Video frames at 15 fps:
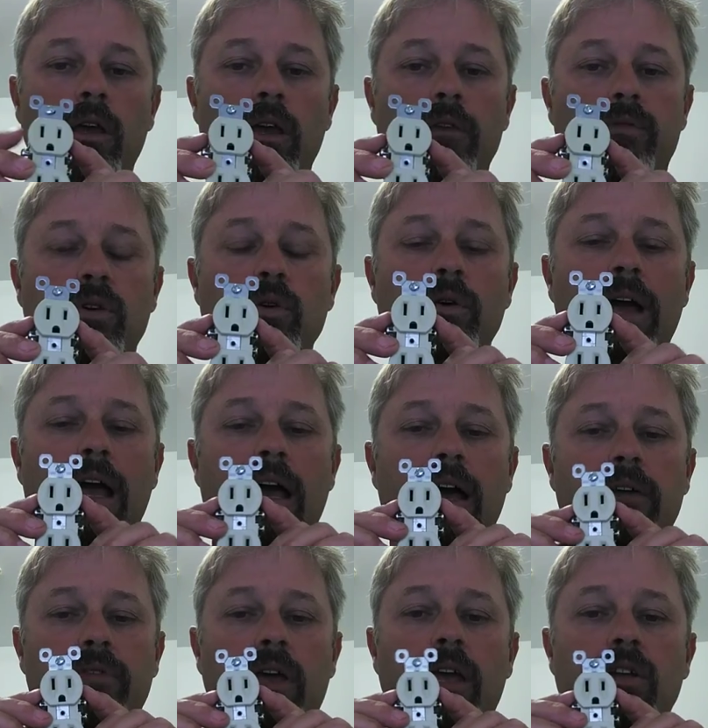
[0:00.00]
If you
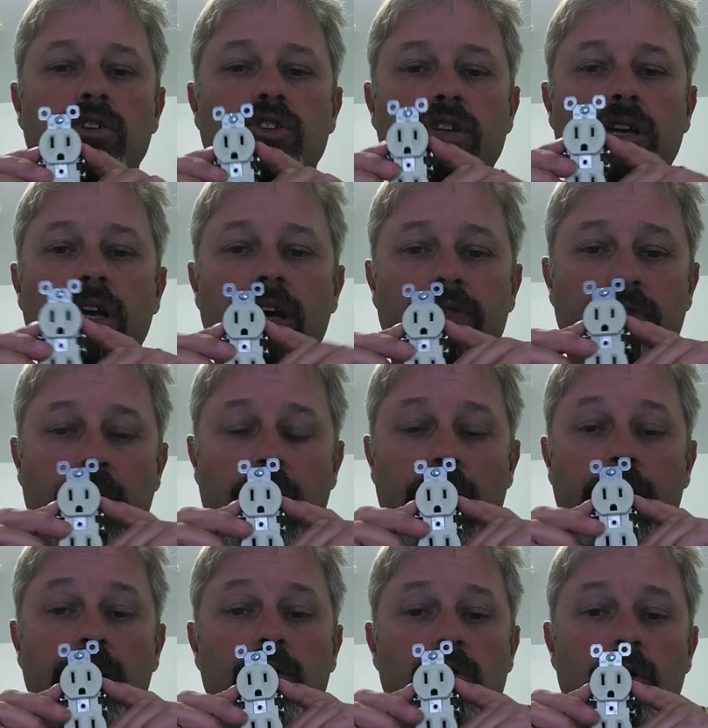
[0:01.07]
have a
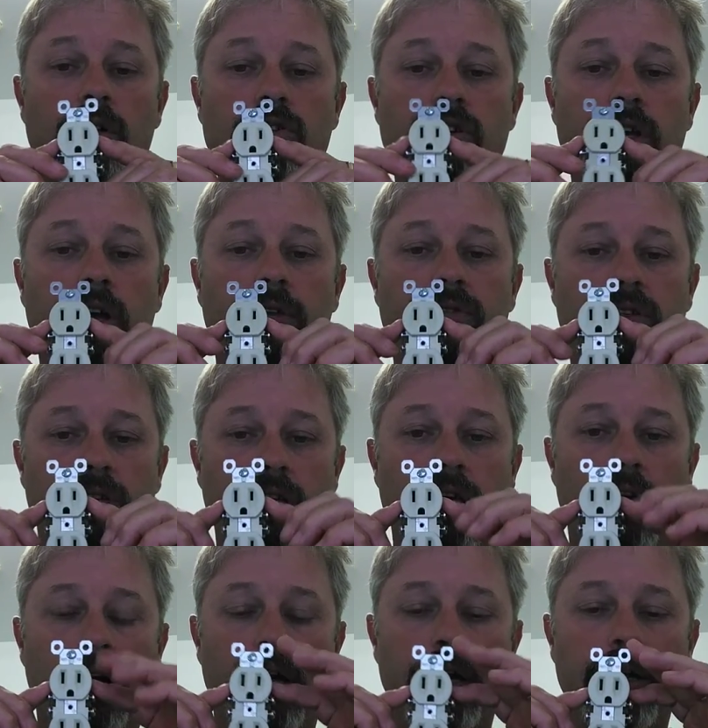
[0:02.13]
GFI or a
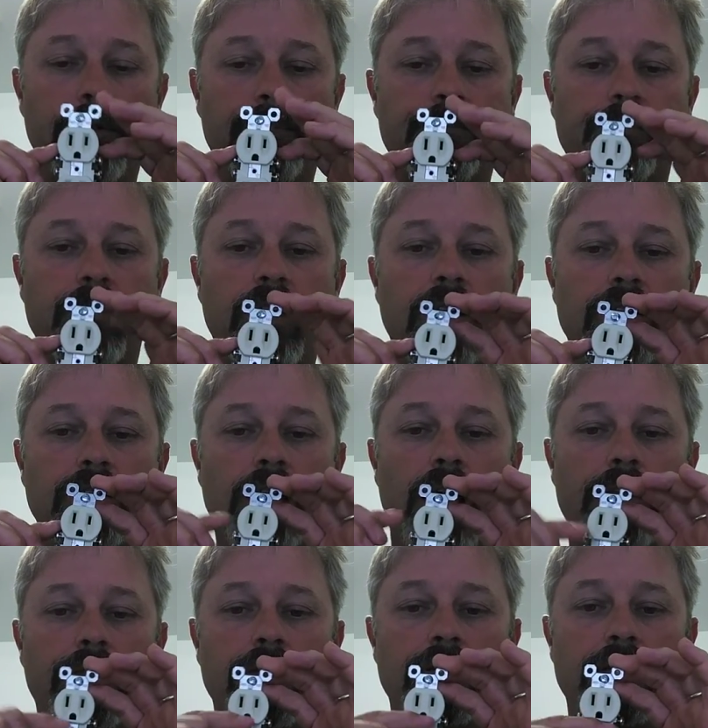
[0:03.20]
GFCI, it's
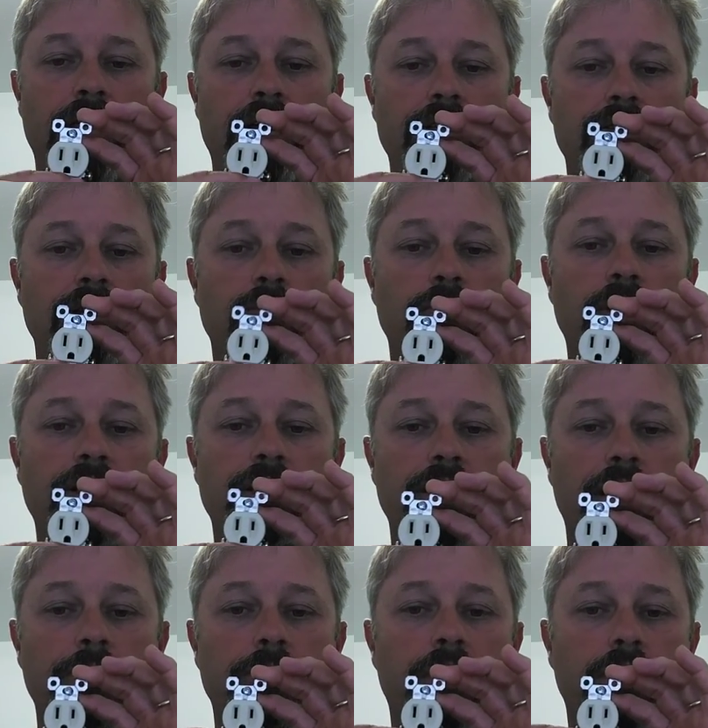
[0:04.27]
got the test and
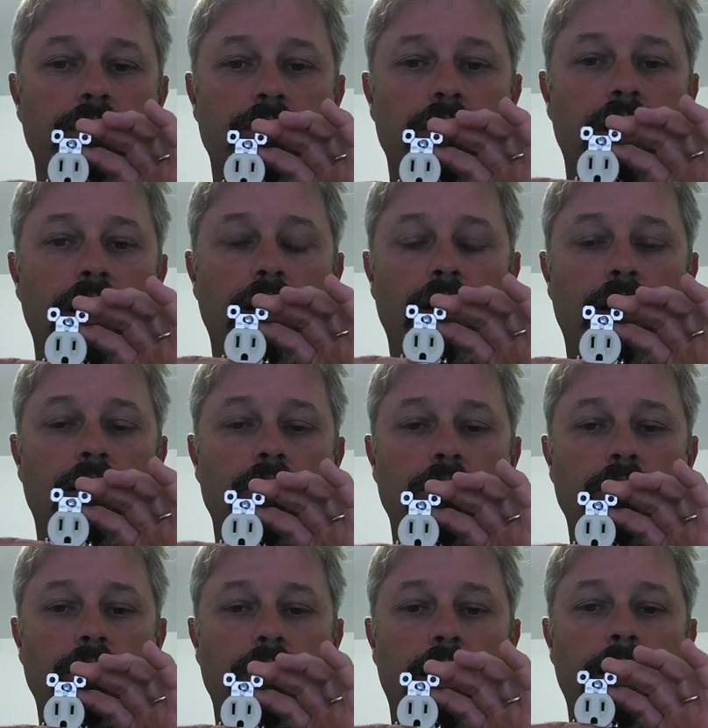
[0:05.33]
reset button right here,
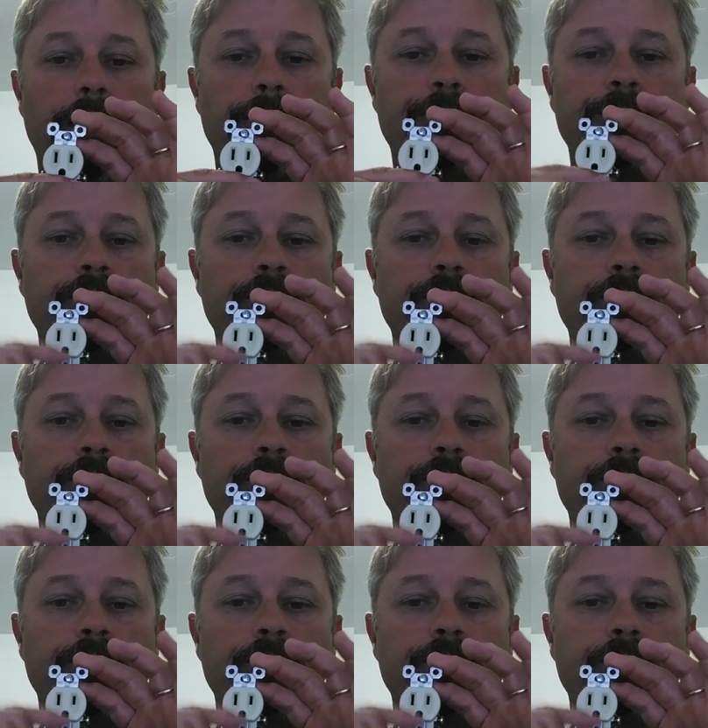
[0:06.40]
okay?